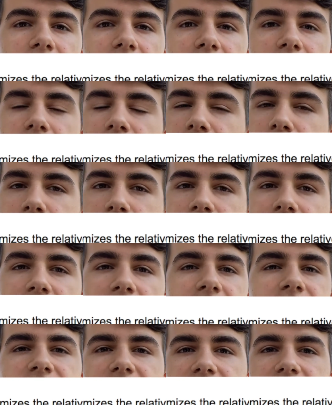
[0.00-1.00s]
and a
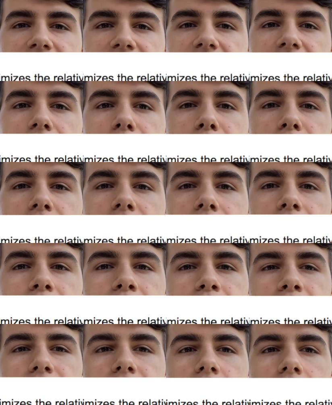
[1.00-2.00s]
45-second timer.
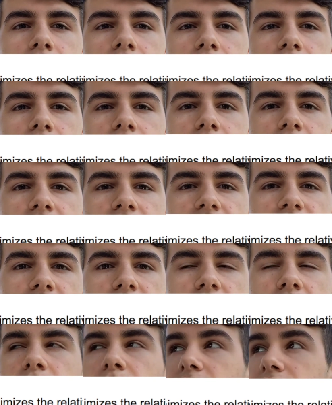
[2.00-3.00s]

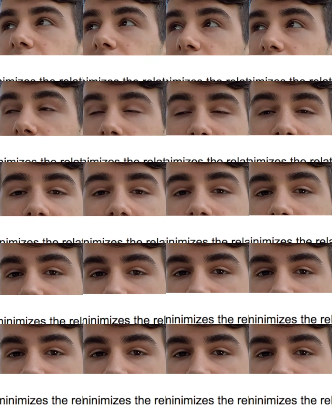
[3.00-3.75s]
So we're going to do the math of